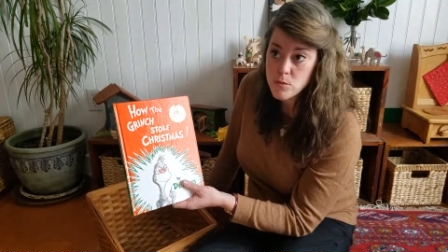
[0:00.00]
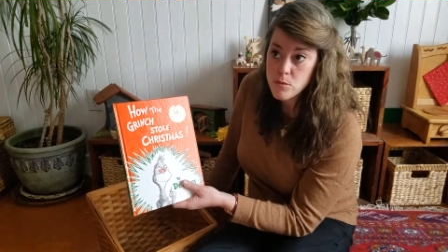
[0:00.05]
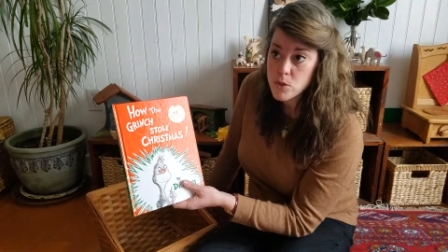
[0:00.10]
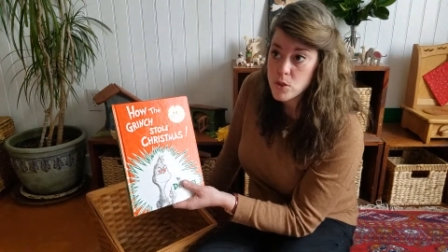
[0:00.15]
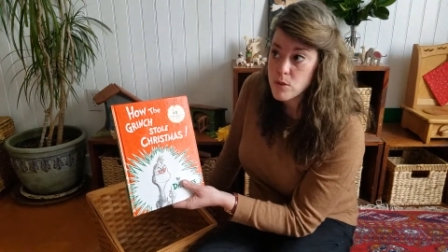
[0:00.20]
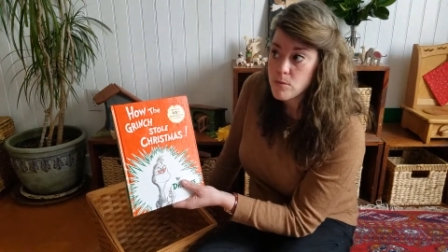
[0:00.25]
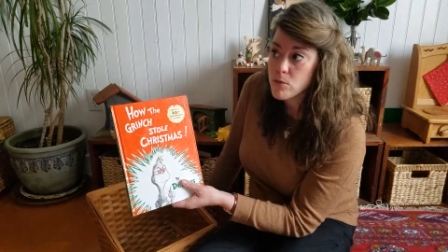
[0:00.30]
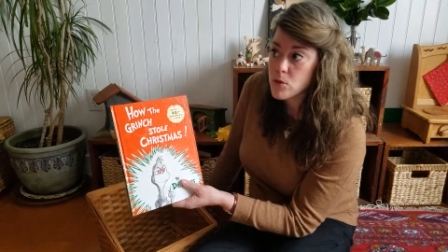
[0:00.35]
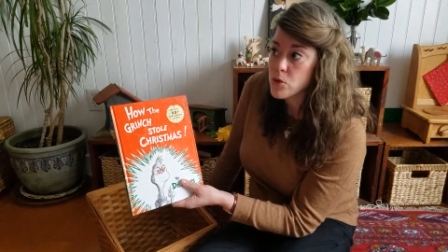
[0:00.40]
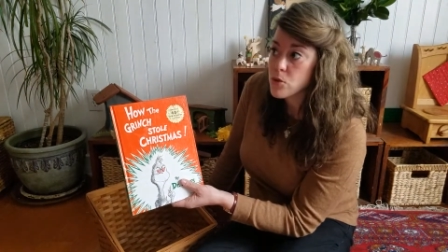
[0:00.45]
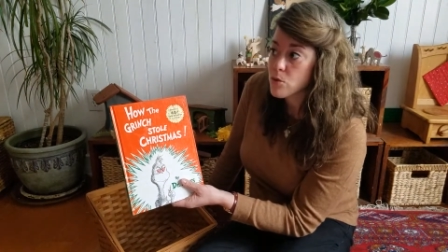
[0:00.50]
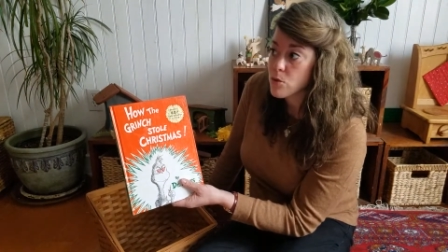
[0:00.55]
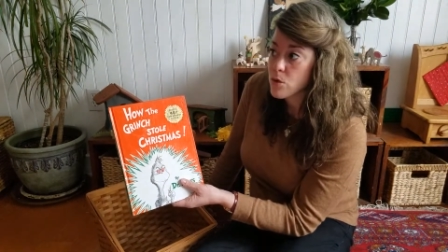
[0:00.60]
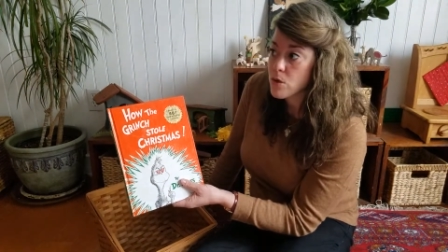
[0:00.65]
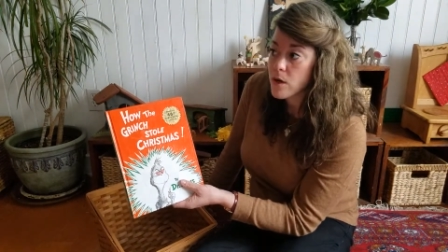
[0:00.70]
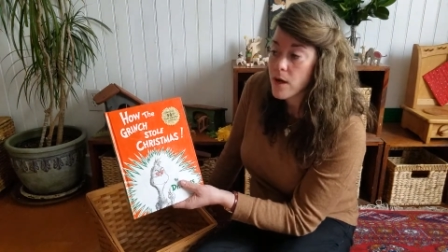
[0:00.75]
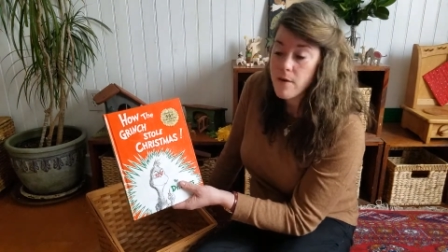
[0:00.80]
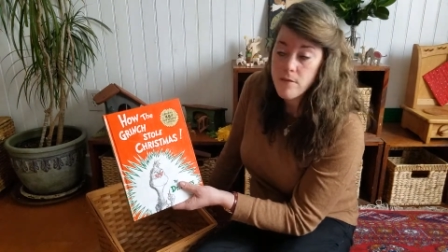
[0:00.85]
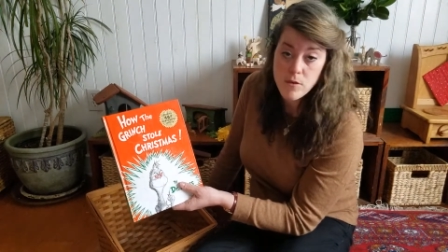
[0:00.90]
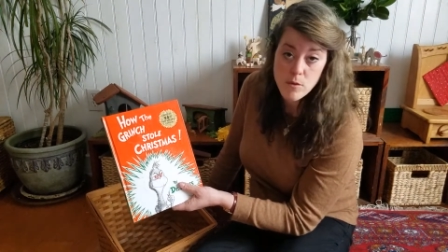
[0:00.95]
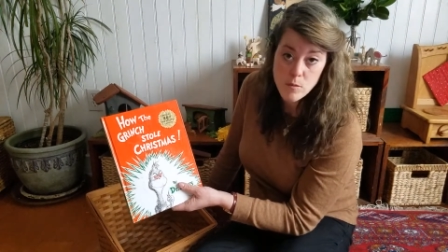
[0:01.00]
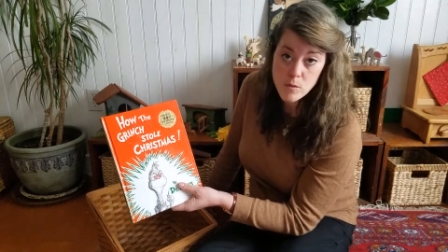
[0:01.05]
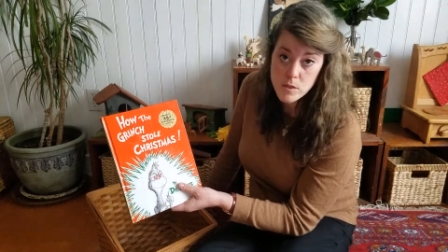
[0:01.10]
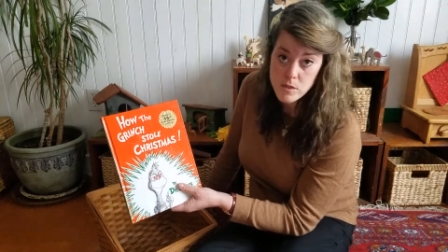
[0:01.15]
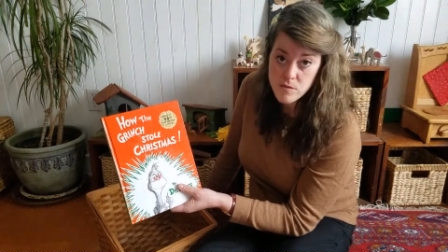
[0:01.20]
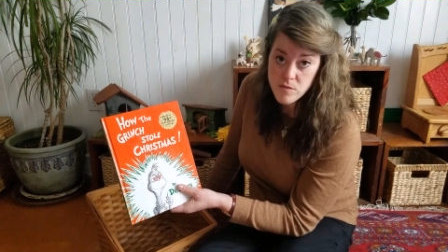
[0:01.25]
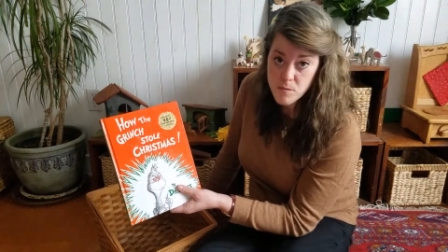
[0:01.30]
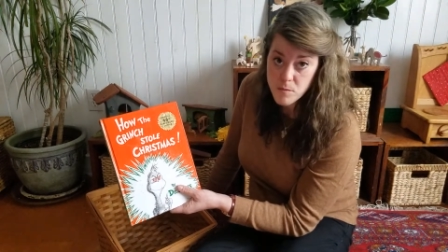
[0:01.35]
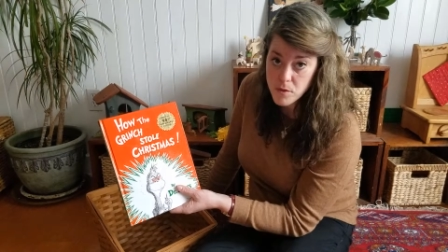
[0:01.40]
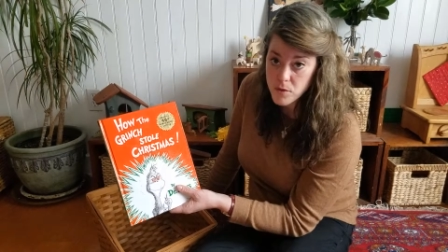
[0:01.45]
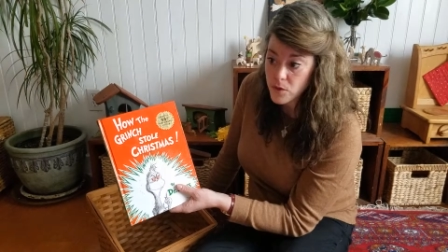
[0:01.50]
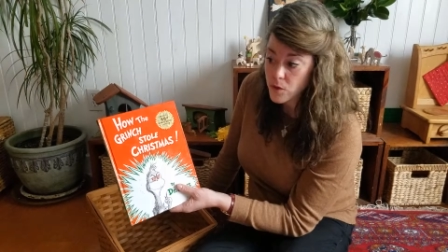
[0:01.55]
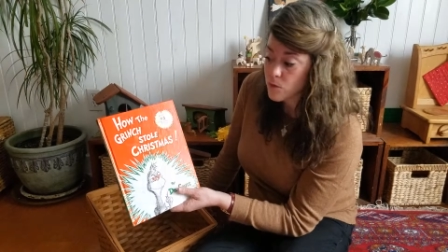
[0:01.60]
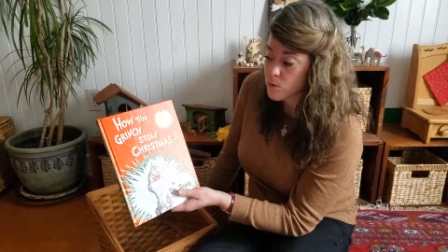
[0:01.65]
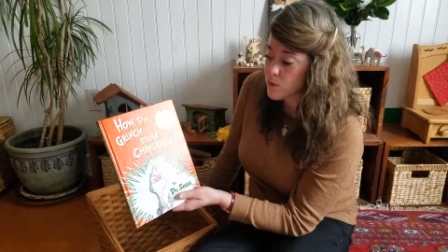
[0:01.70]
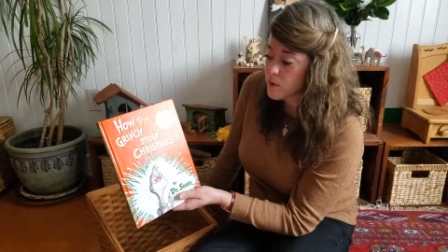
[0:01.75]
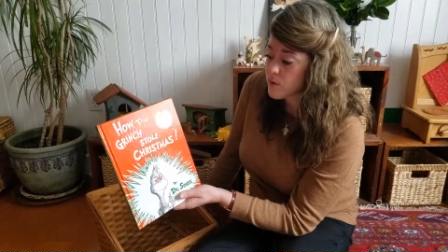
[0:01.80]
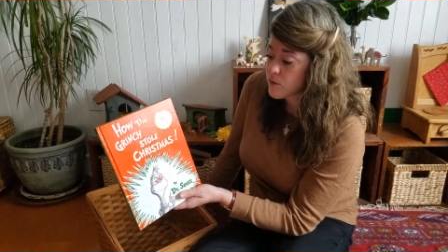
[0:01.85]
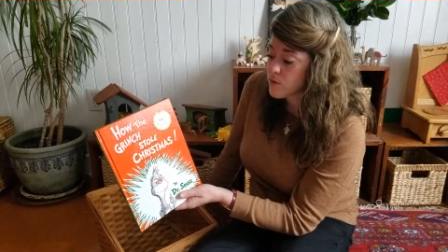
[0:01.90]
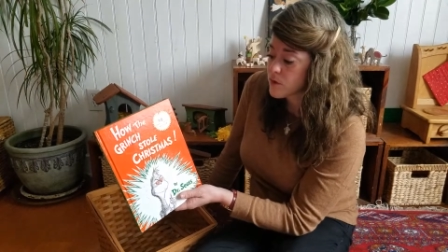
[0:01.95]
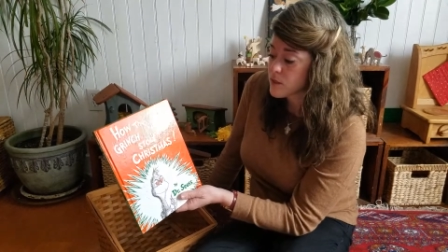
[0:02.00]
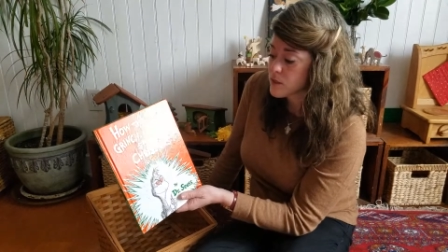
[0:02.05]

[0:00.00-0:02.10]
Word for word: which I'm sure everyone's familiar with.